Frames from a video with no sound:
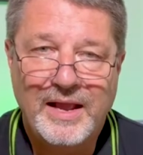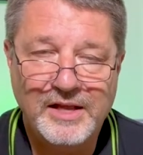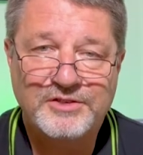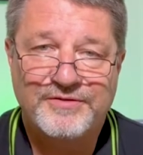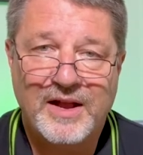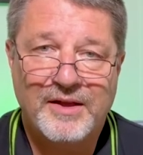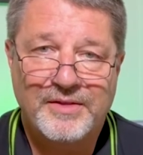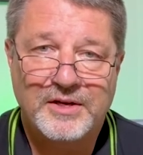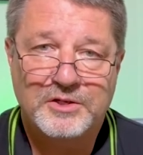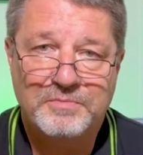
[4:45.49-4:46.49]
Each file
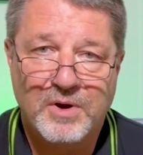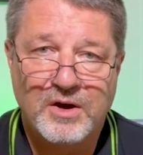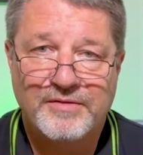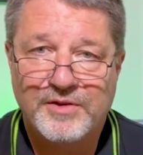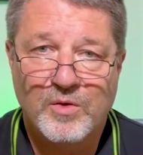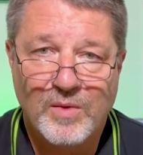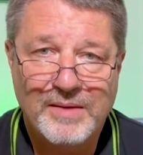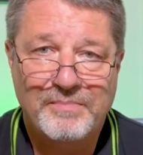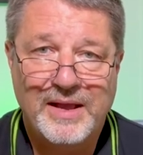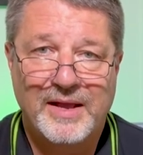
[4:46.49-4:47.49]
that is part of your
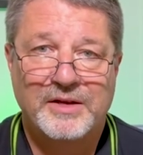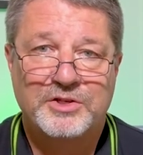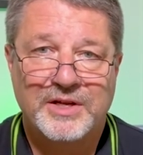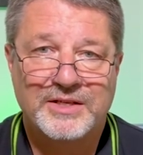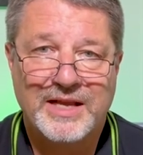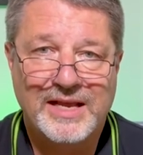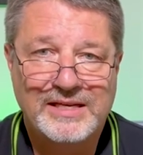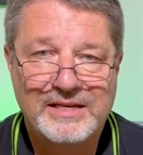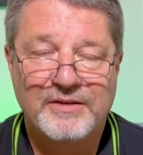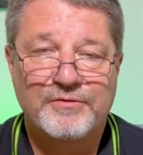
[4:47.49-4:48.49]
web page is a
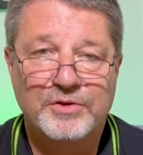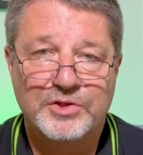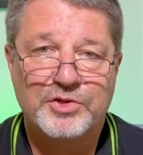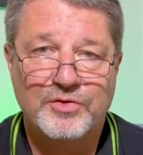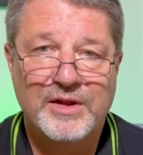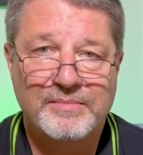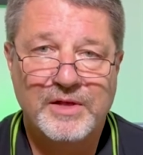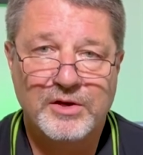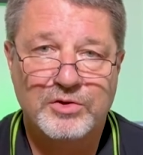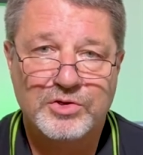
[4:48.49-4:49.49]
different stream
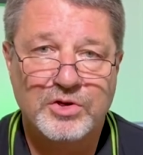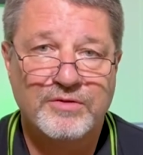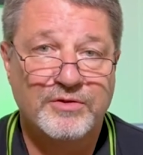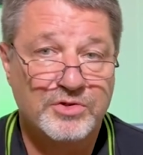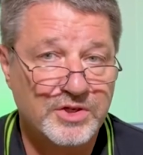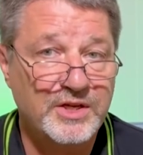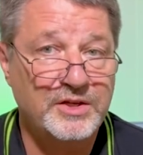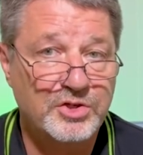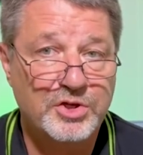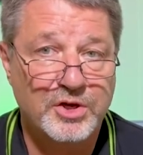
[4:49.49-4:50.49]
that your server
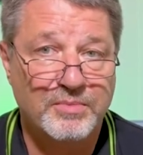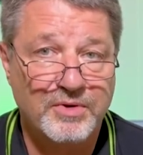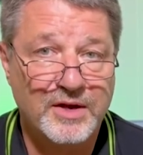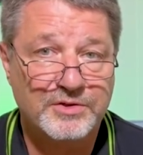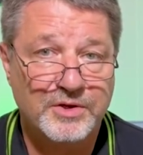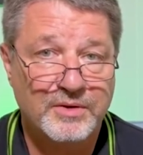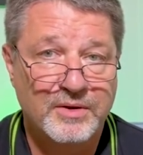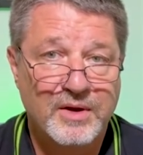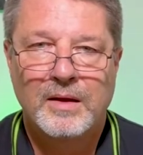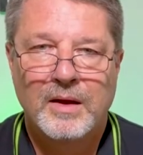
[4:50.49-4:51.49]
sends to your browser.
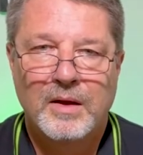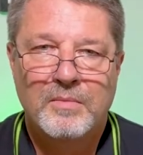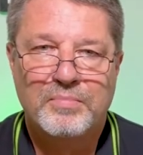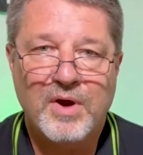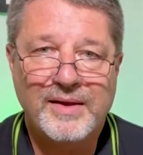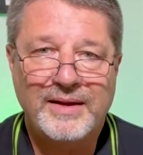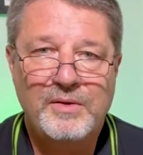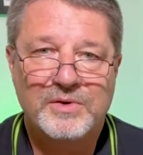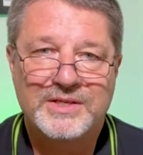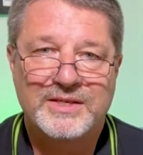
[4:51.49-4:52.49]
Brotli
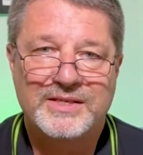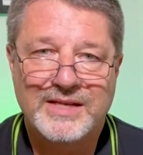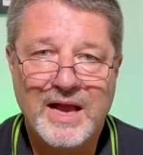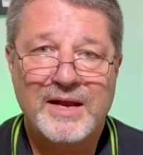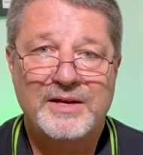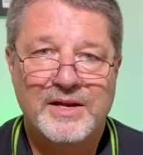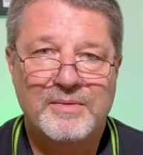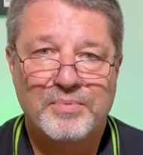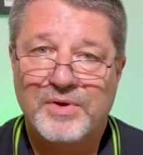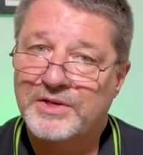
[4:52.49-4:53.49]
was designed to
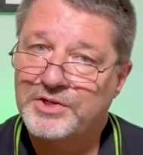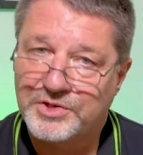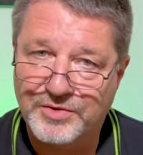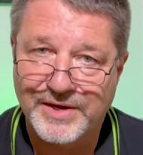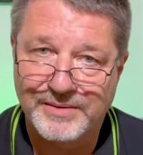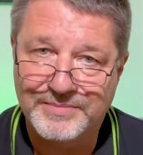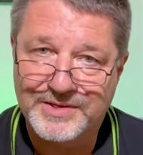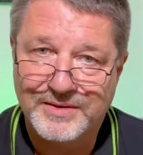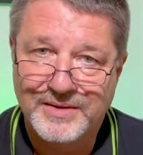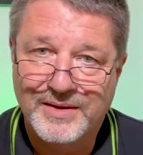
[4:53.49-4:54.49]
compress streams.